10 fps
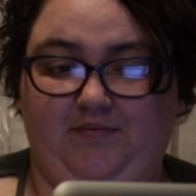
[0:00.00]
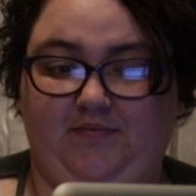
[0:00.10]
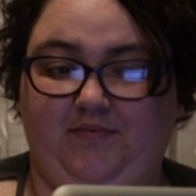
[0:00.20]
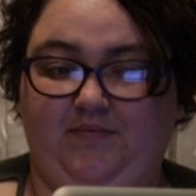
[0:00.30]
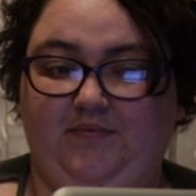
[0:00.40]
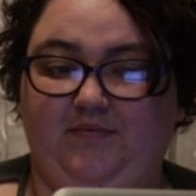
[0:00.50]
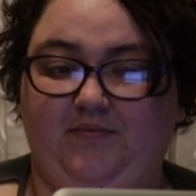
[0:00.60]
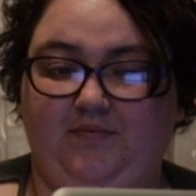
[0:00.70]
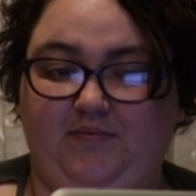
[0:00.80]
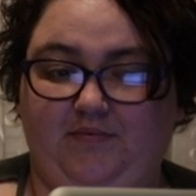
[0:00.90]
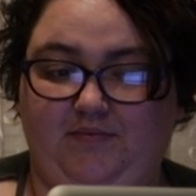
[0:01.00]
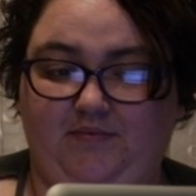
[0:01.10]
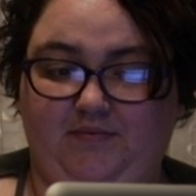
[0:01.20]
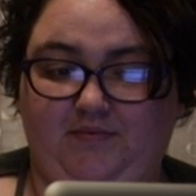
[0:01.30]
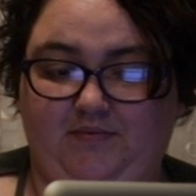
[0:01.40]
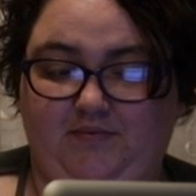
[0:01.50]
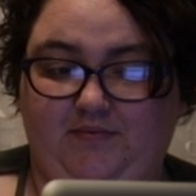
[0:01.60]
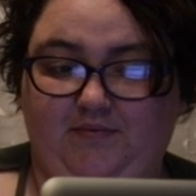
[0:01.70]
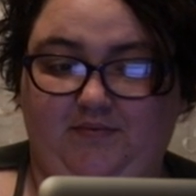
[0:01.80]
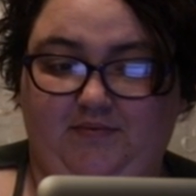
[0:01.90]

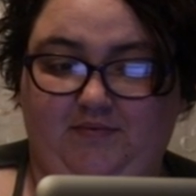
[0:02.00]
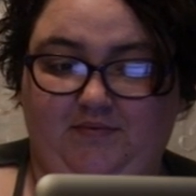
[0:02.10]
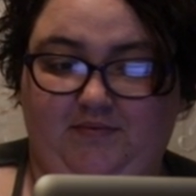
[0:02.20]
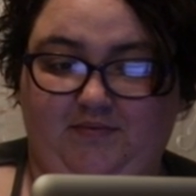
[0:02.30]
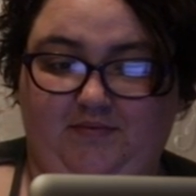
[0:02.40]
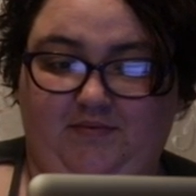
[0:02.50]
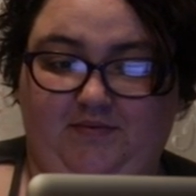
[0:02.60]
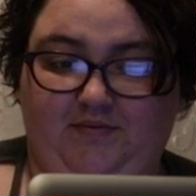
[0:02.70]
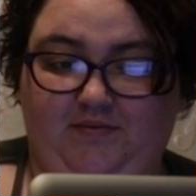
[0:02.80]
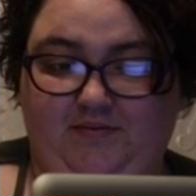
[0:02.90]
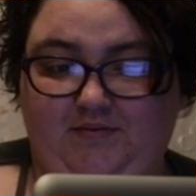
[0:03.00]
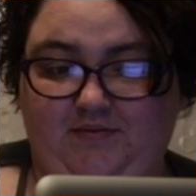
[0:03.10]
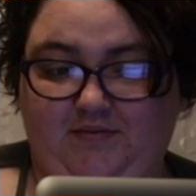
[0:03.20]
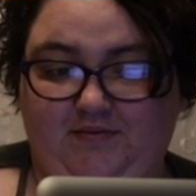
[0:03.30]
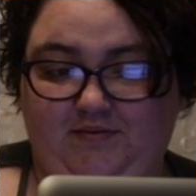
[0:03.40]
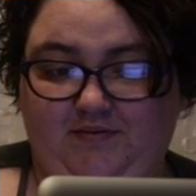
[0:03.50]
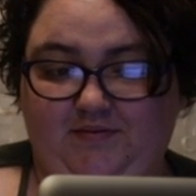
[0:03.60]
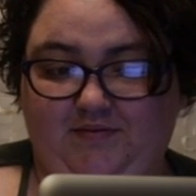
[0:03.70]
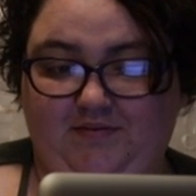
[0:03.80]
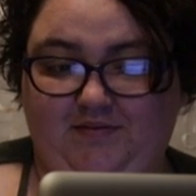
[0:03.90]

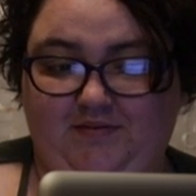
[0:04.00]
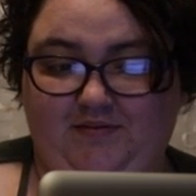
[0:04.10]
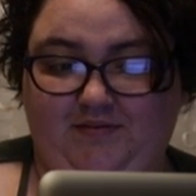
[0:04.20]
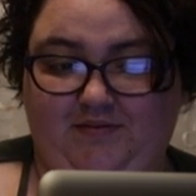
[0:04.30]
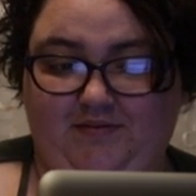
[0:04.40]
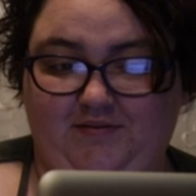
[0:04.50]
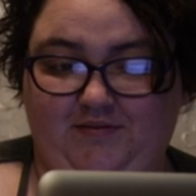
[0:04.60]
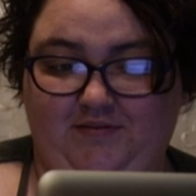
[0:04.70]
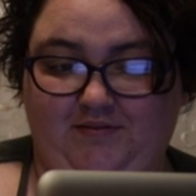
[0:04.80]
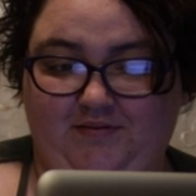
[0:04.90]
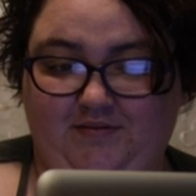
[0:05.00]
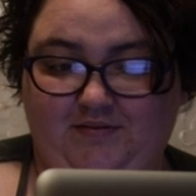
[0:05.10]
This person isn't speaking.